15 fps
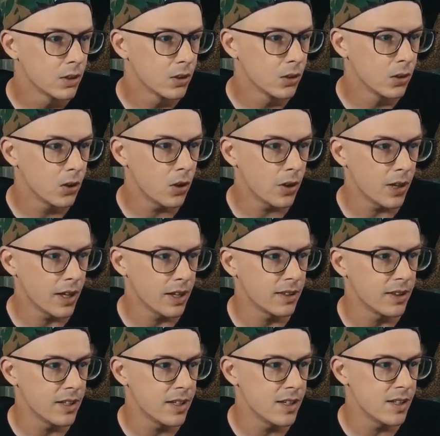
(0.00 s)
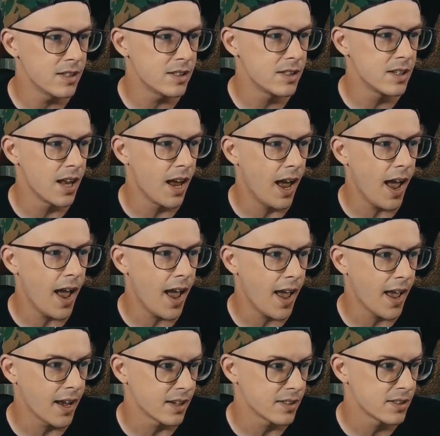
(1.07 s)
Look at these
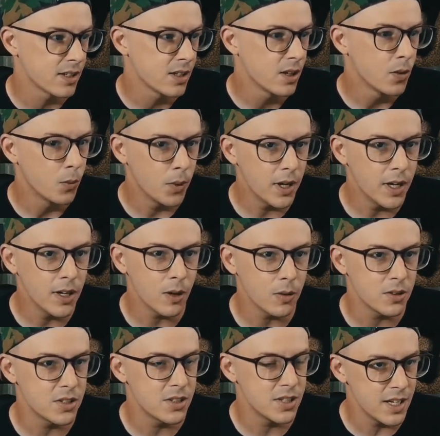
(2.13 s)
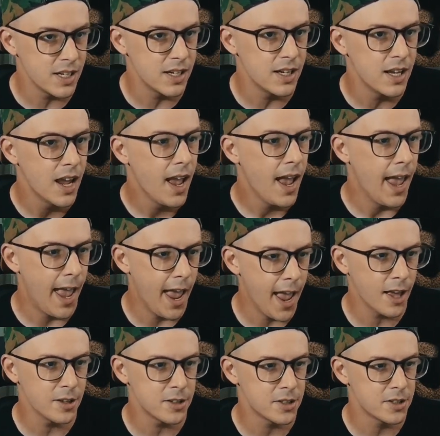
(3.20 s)
tags. We don't see
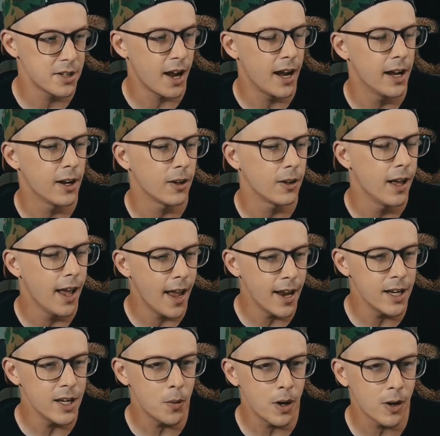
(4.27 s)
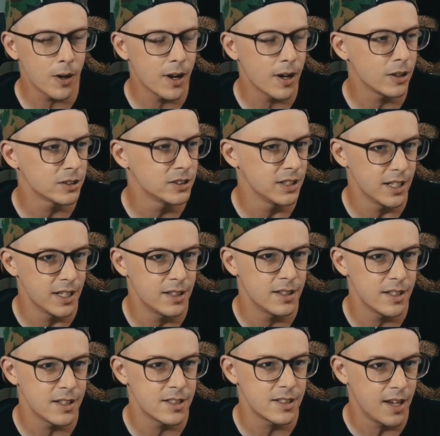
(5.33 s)
hand style anywhere else in
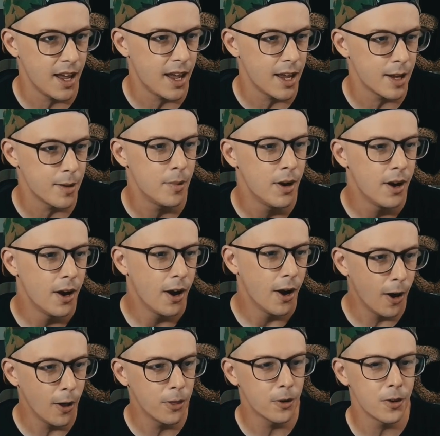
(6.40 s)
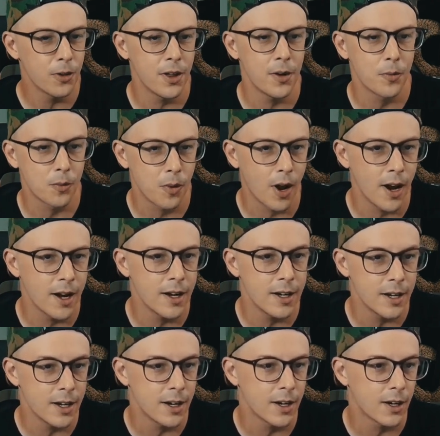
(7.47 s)
this game other than right
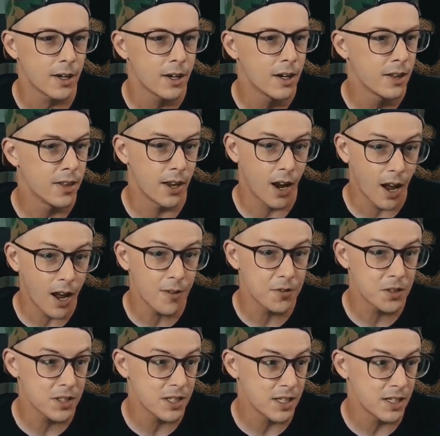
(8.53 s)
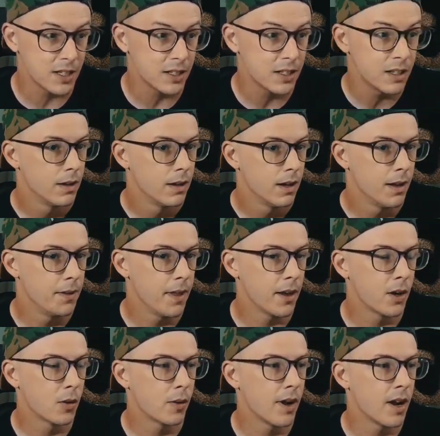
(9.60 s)
here that I've seen. And then
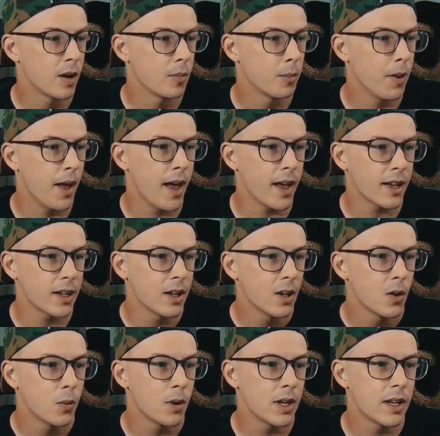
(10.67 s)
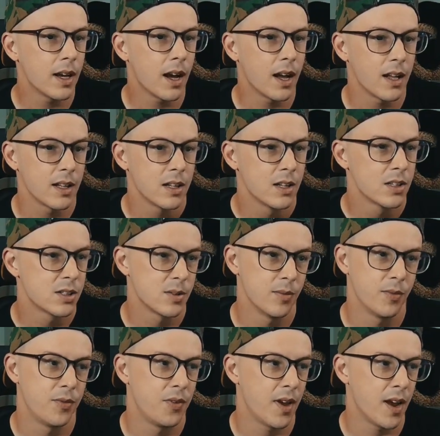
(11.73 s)
around back, we got some
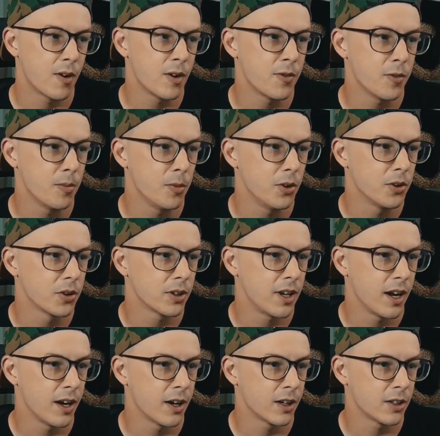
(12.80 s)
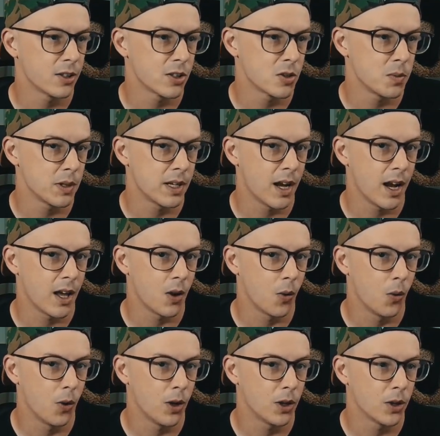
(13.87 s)
very familiar characters. We got
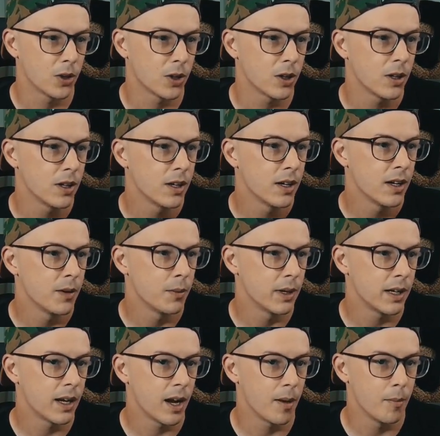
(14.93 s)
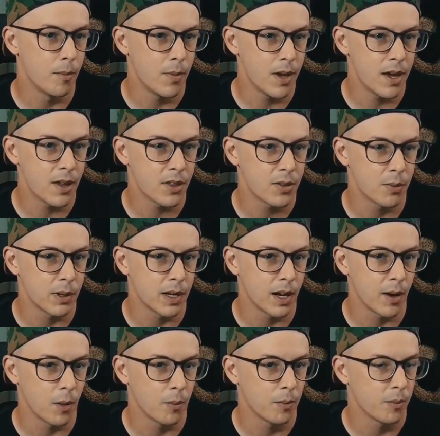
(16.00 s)
Euler, we got Myth, we
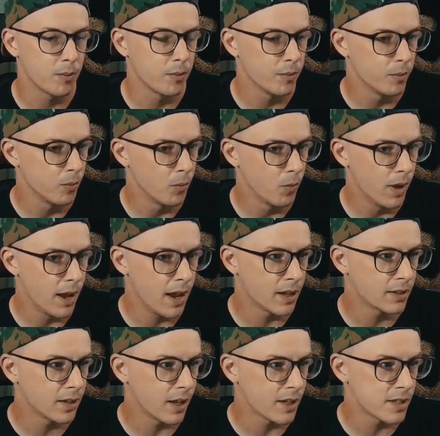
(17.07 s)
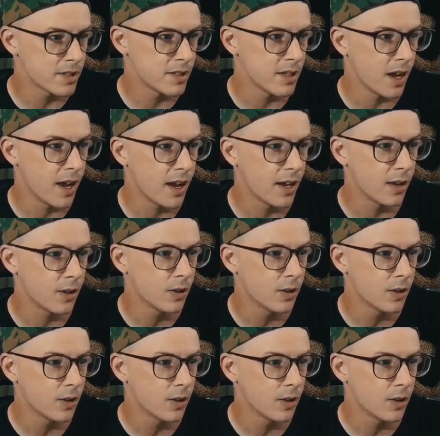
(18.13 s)
got Anti-Style.